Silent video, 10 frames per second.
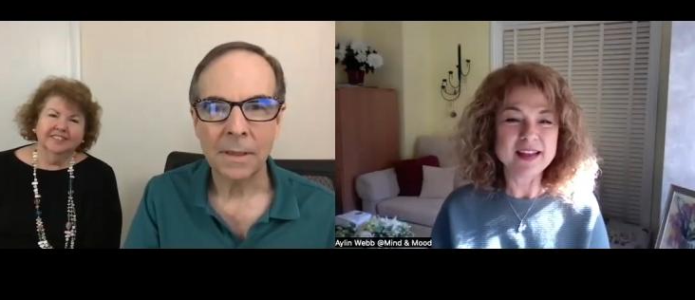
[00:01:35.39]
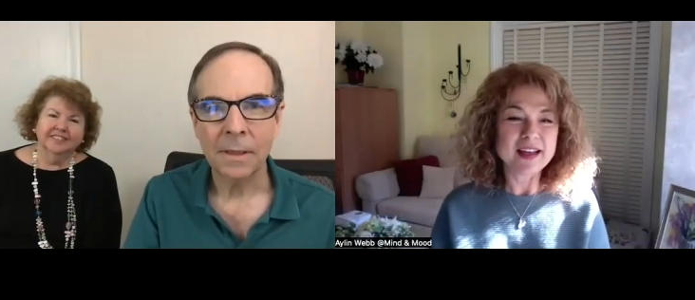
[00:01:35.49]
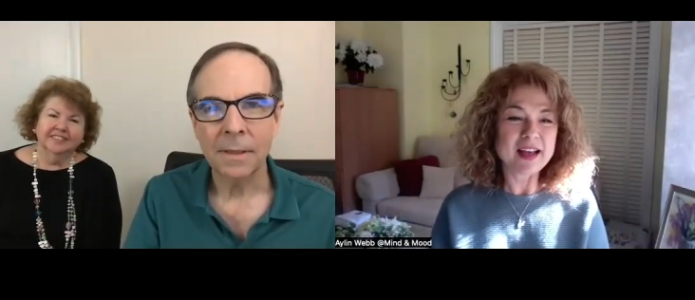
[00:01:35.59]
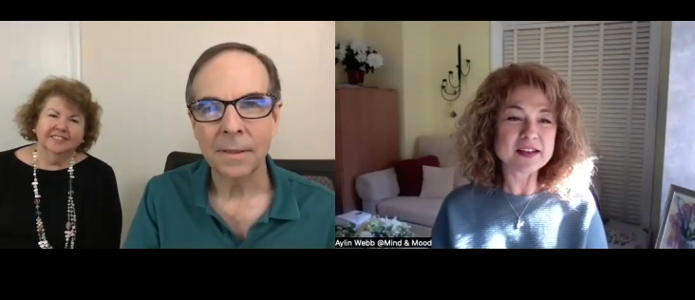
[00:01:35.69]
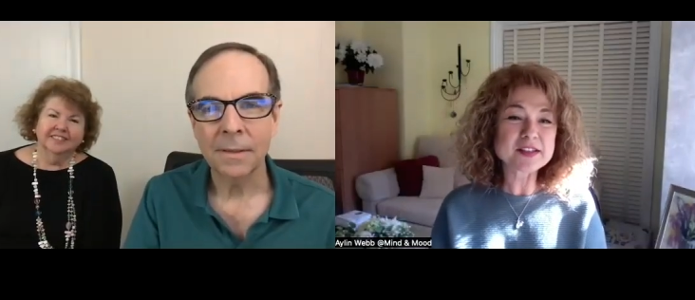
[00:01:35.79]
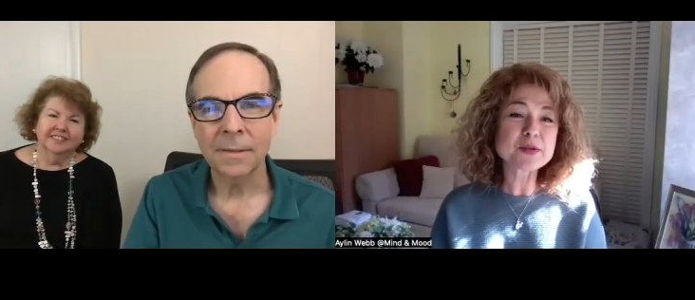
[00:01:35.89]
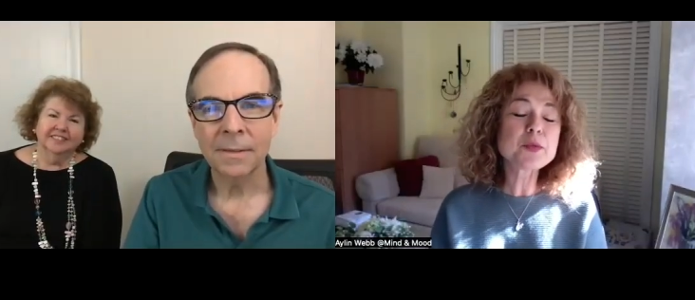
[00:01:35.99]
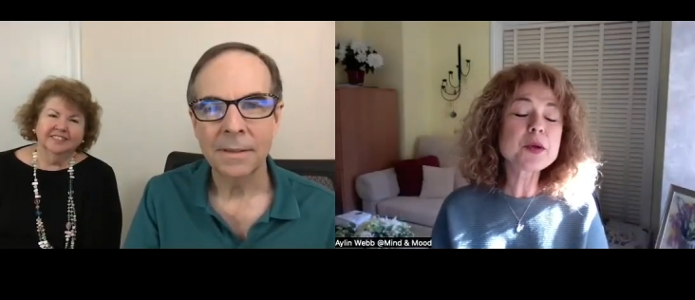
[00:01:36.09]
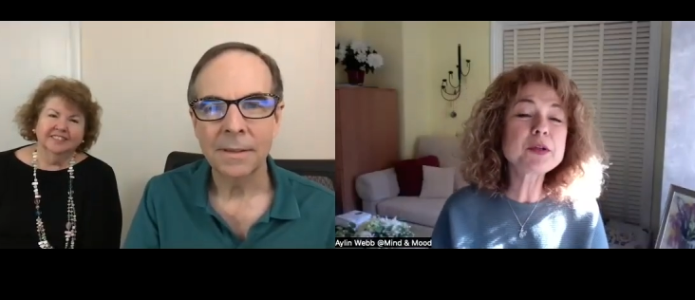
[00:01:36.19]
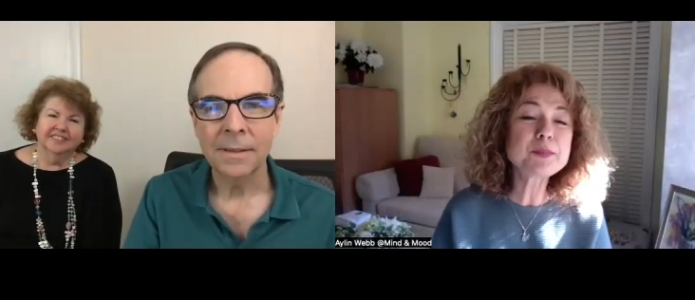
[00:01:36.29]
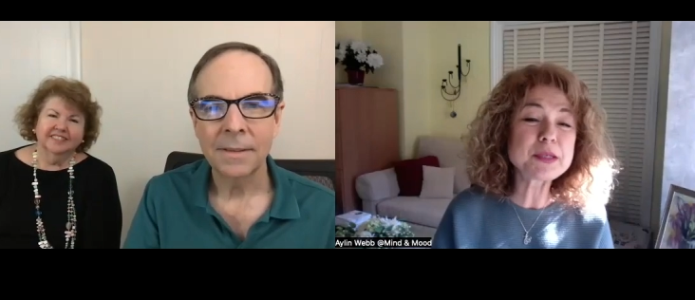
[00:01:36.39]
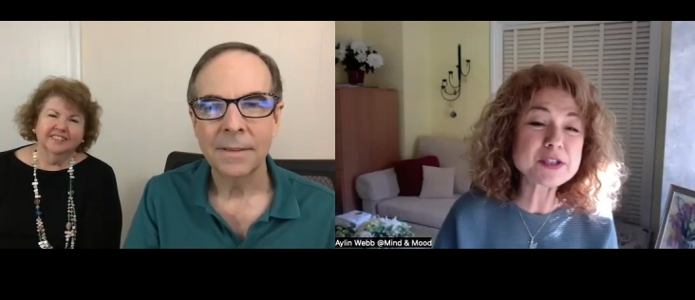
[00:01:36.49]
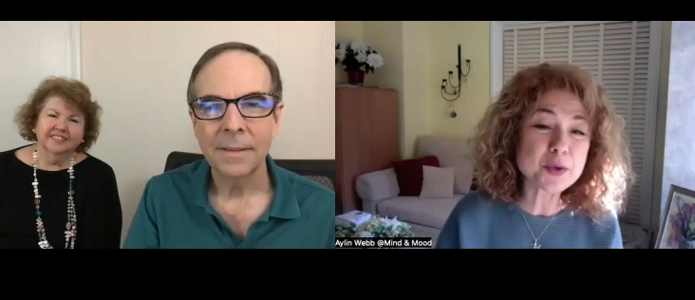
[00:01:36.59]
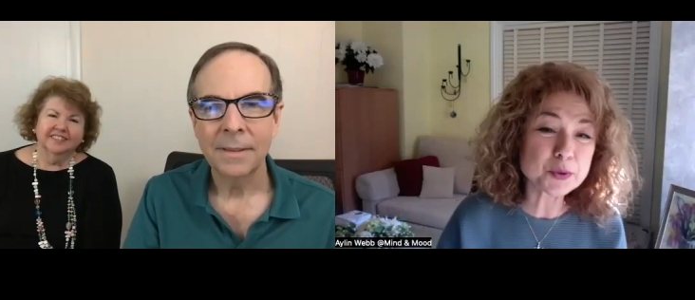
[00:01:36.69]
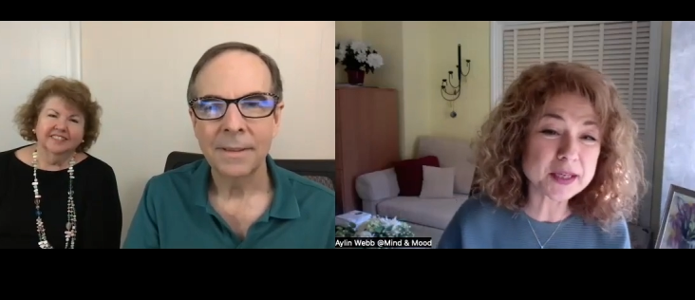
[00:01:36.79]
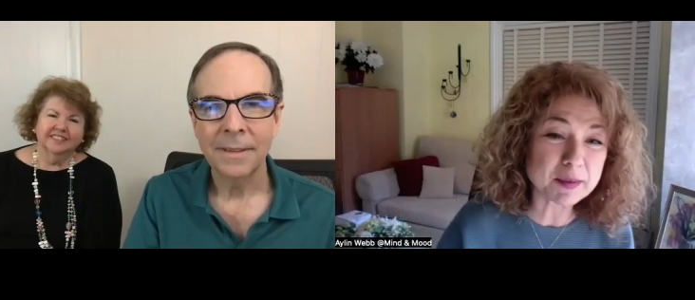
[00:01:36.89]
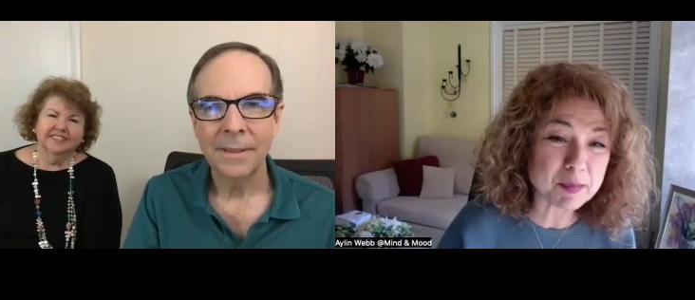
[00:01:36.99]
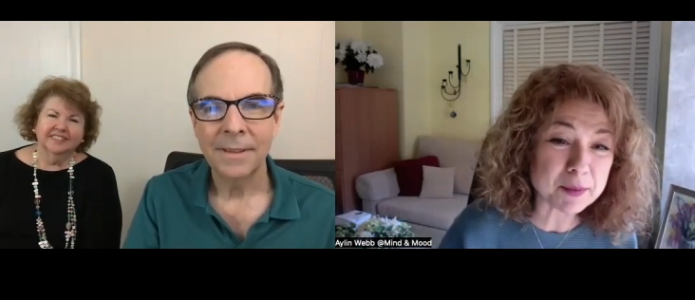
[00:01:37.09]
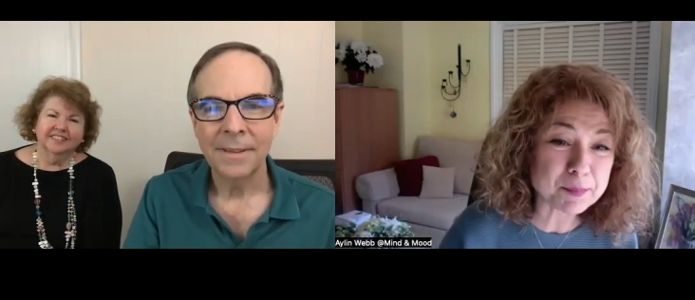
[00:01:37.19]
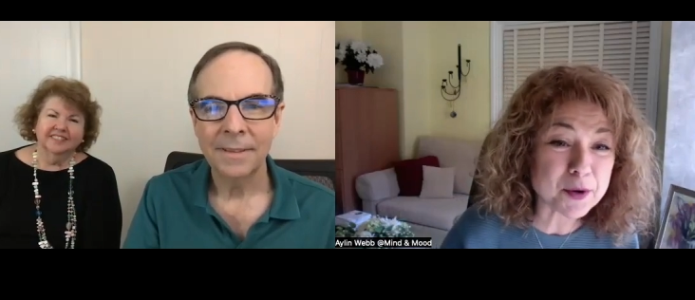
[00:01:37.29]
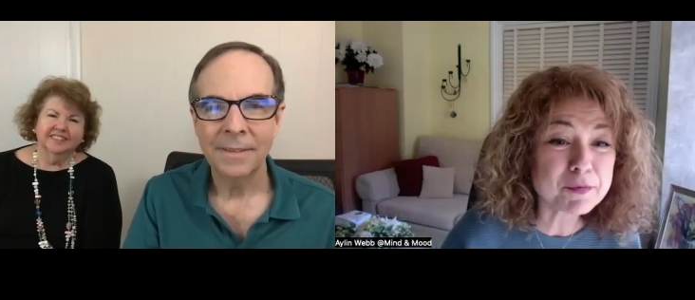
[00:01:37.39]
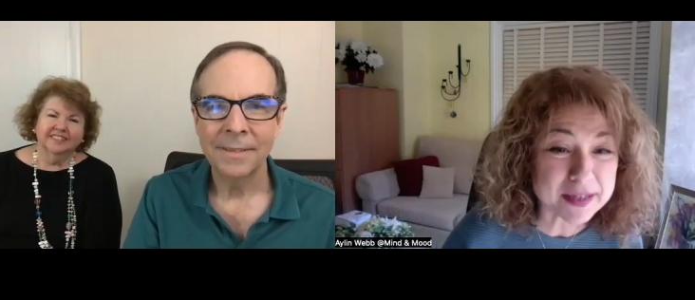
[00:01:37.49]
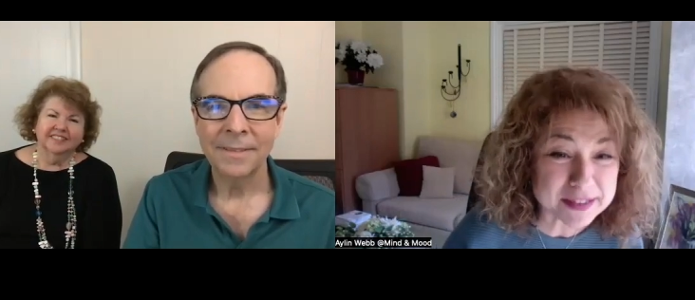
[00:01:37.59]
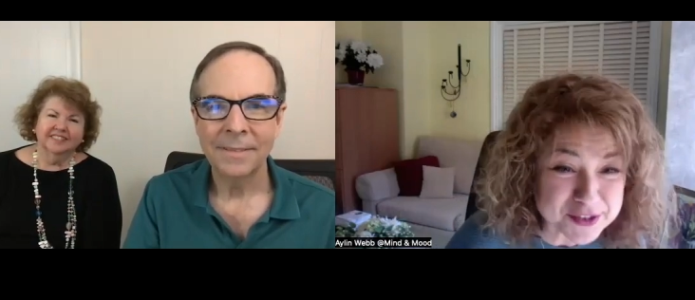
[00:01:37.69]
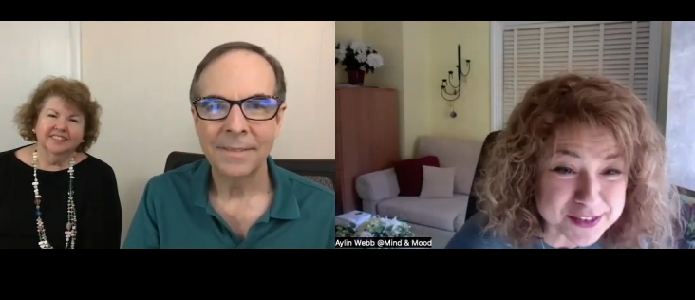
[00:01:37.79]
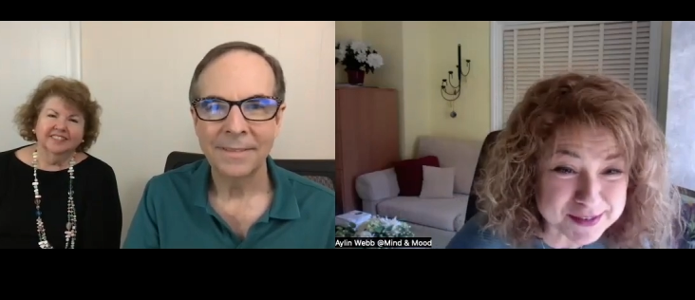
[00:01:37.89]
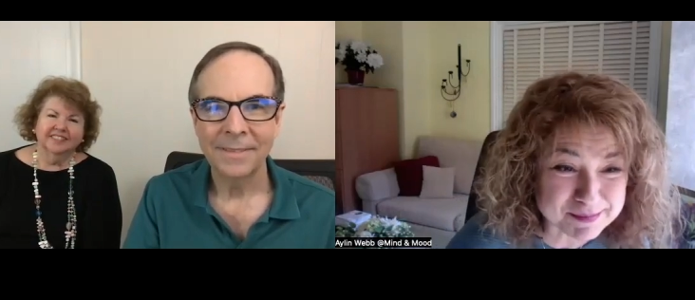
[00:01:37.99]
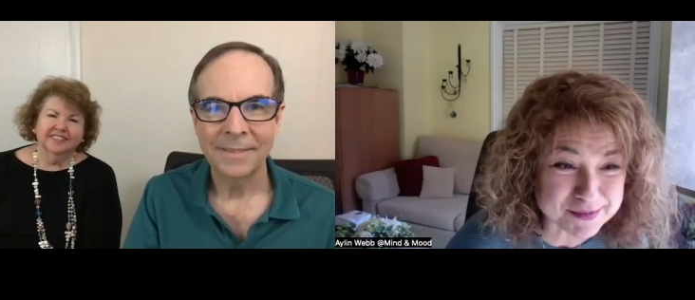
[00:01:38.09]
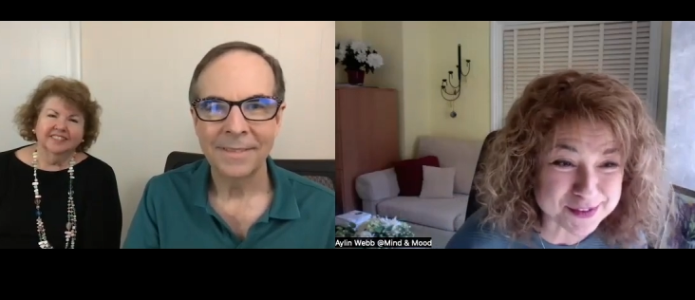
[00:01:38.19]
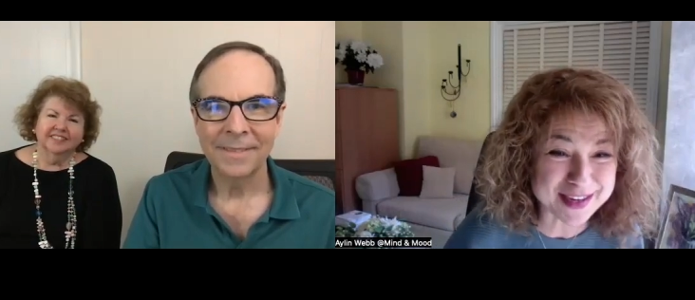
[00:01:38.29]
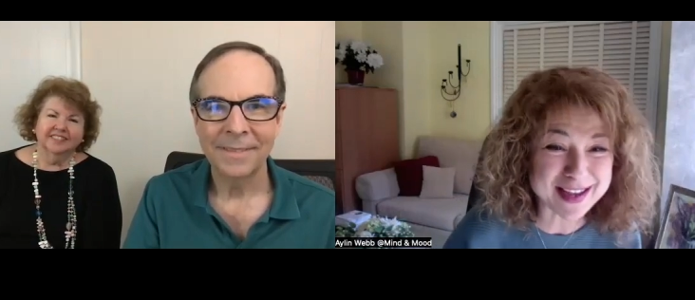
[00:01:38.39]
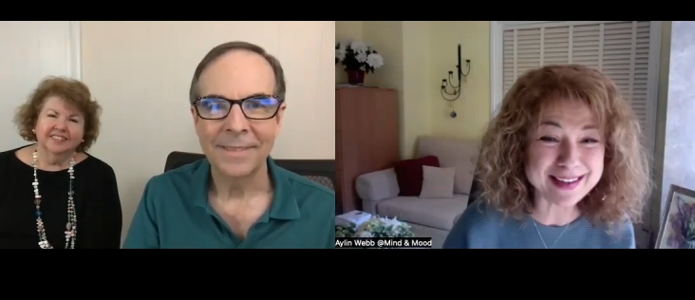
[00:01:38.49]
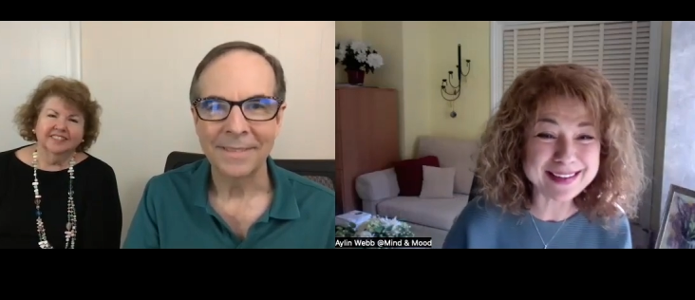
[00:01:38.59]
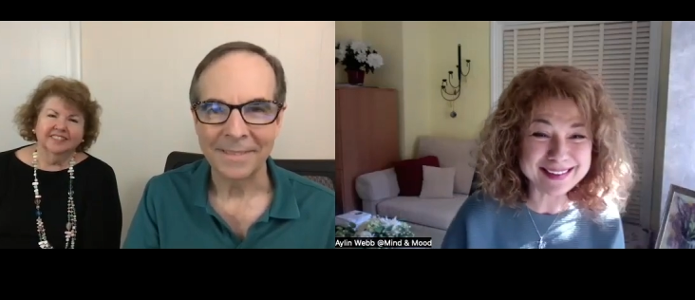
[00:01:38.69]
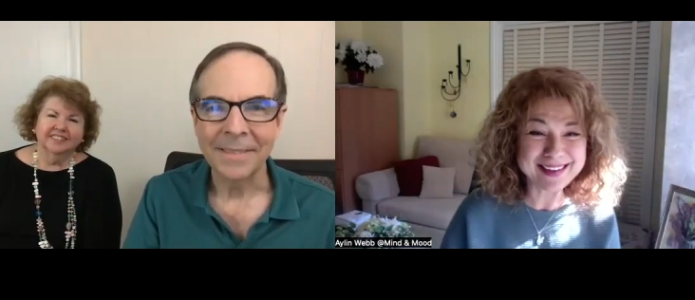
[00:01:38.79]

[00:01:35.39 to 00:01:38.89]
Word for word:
Speaker 1: Uh, so we will be talking about perfectionism today.